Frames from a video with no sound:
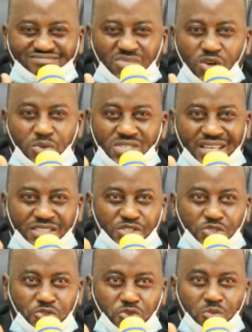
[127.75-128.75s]
almost
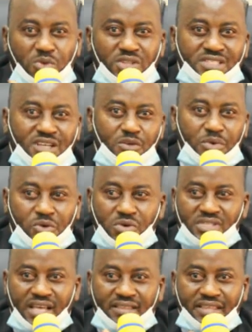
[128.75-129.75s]
getting to 2 months now,
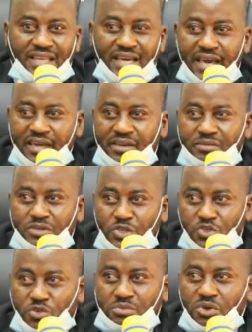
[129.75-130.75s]
because I think I
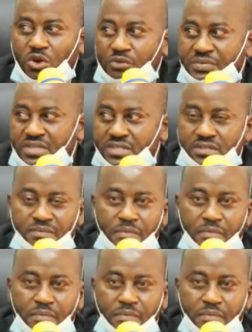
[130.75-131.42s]
resumed office